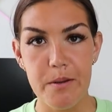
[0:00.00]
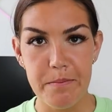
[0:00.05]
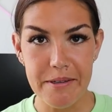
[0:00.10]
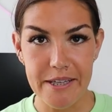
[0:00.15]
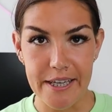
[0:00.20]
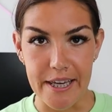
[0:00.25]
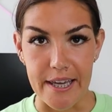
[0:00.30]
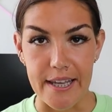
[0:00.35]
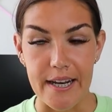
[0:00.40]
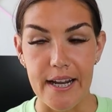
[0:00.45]
we
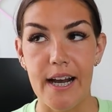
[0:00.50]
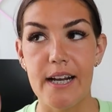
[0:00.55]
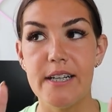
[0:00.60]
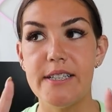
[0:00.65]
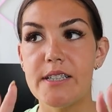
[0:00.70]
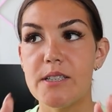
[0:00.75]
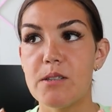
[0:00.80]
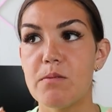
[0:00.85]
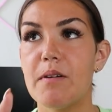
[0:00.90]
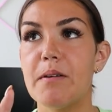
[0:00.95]
begin, I
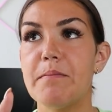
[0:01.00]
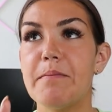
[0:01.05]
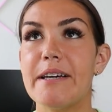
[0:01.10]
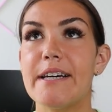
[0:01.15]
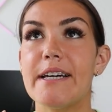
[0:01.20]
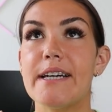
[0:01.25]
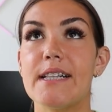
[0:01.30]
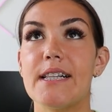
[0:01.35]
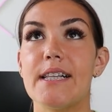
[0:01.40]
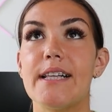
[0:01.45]
just want to
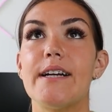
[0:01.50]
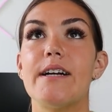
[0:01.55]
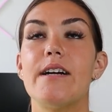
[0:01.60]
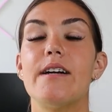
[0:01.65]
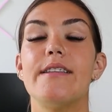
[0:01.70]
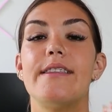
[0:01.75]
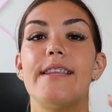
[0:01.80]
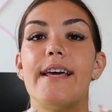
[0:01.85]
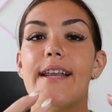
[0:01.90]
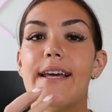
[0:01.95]
make it
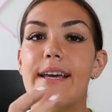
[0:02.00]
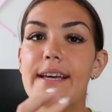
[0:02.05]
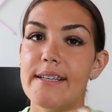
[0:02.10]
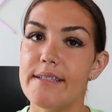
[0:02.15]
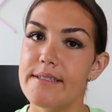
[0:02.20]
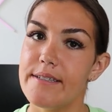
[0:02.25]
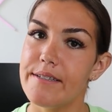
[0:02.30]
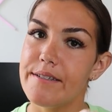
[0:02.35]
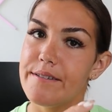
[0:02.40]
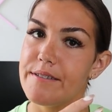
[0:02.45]
clear that
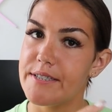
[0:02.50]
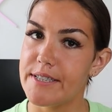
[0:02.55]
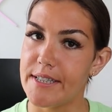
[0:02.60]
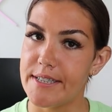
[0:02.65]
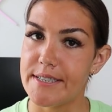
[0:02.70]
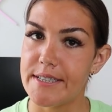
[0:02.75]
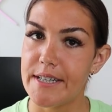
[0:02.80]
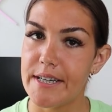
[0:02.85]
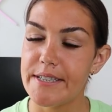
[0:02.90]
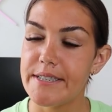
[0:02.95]
insulin
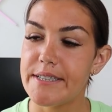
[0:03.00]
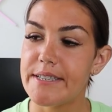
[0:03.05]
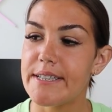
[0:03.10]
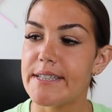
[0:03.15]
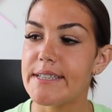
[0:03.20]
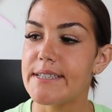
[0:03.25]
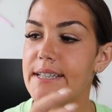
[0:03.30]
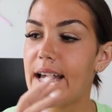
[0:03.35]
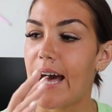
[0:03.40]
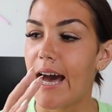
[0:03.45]
resistance
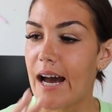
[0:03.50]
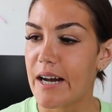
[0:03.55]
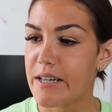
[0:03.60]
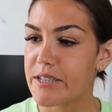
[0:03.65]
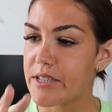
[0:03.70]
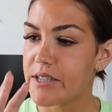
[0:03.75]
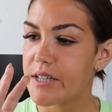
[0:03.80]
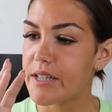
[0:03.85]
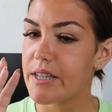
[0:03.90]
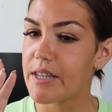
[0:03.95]
is
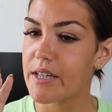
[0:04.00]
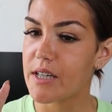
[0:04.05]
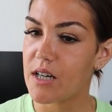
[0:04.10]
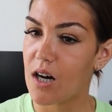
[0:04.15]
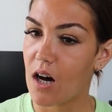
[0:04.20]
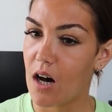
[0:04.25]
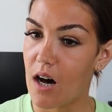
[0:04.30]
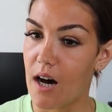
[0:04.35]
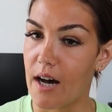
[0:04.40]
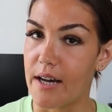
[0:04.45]
actually the
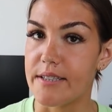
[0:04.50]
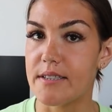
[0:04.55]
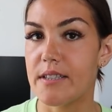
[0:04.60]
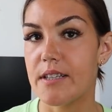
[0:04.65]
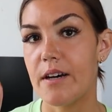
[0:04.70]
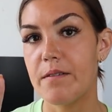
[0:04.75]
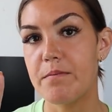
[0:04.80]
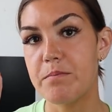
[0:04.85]
cause